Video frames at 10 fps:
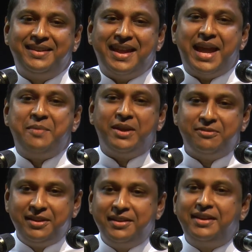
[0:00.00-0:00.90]
and by
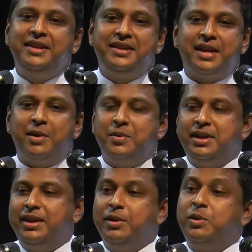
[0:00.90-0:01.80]
figuring it out,
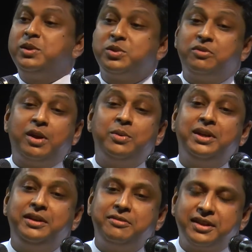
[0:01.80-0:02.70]
he also found a
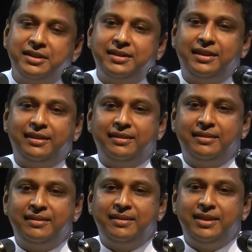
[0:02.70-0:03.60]
different thing.
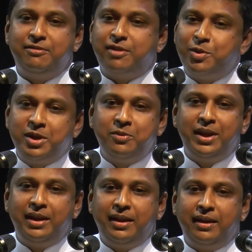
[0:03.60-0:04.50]
He found a
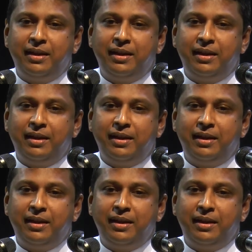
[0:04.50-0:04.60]
way